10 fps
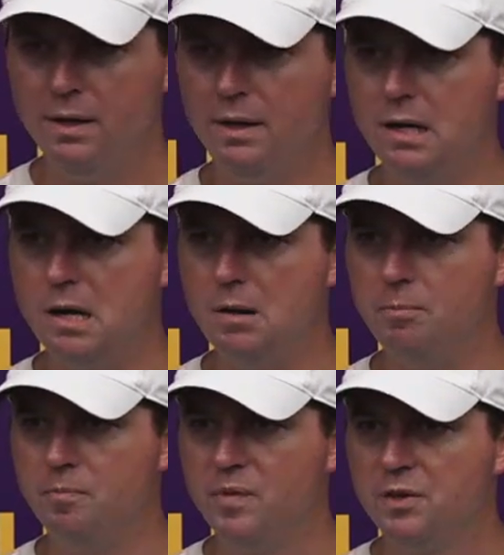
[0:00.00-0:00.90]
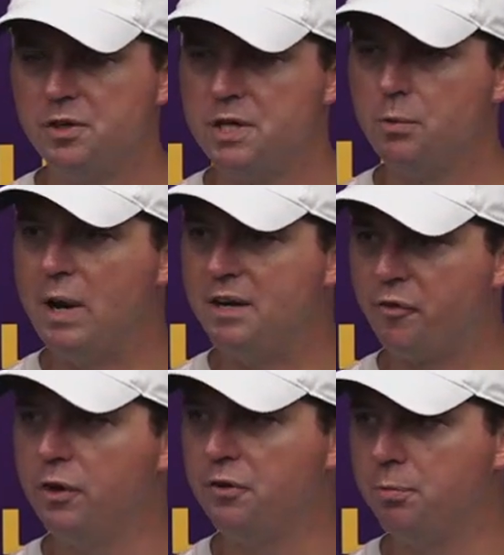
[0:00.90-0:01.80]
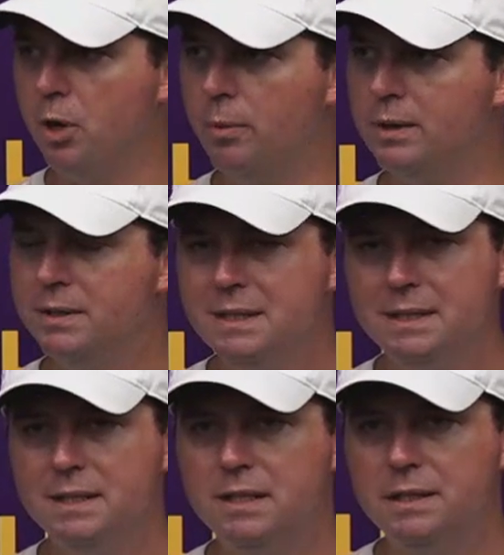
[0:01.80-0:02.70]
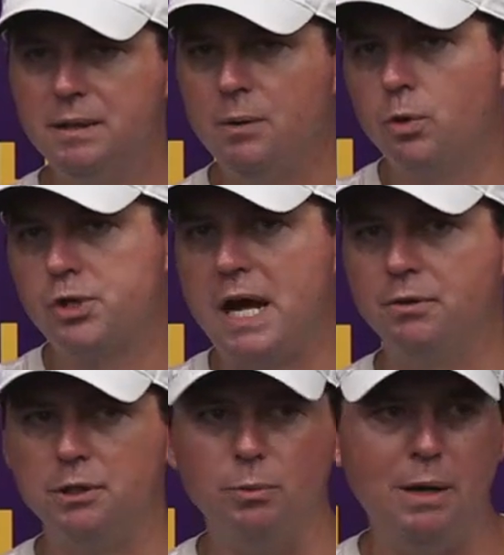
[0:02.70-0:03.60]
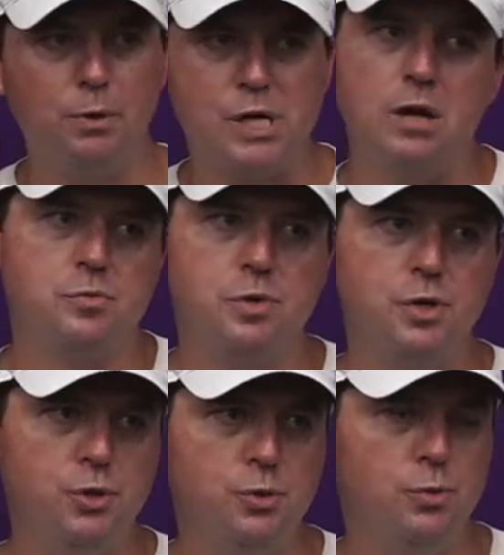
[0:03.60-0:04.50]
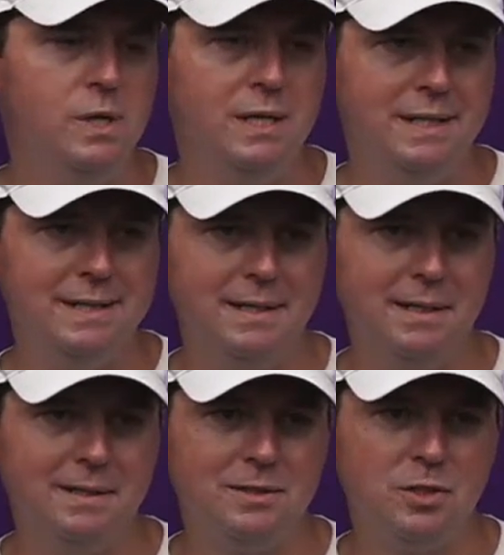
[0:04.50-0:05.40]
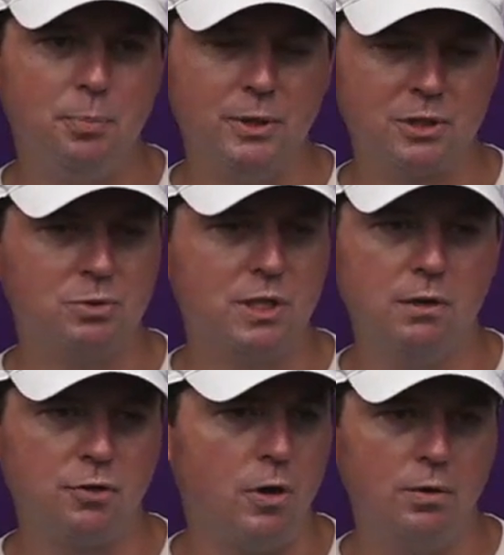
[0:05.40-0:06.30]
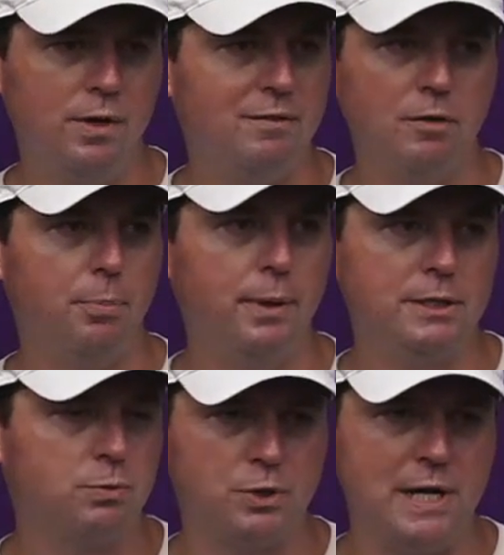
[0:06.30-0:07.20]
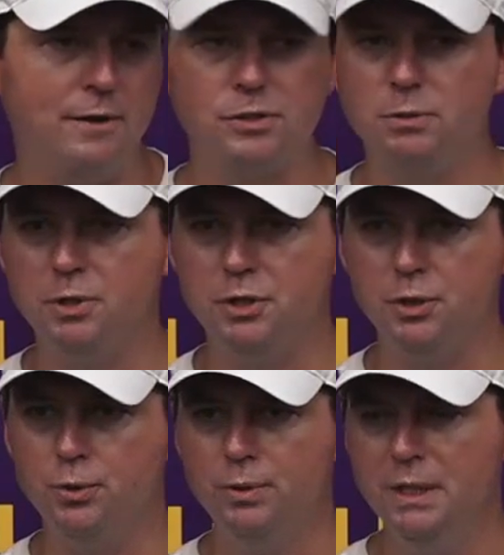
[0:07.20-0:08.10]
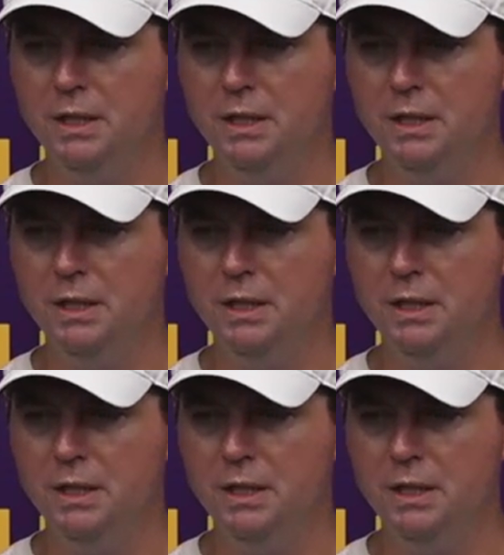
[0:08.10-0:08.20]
to get ready for this moment. And we're challenging, right? We're challenging them to do to push themselves harder than they ever pushed. We're challenging them to do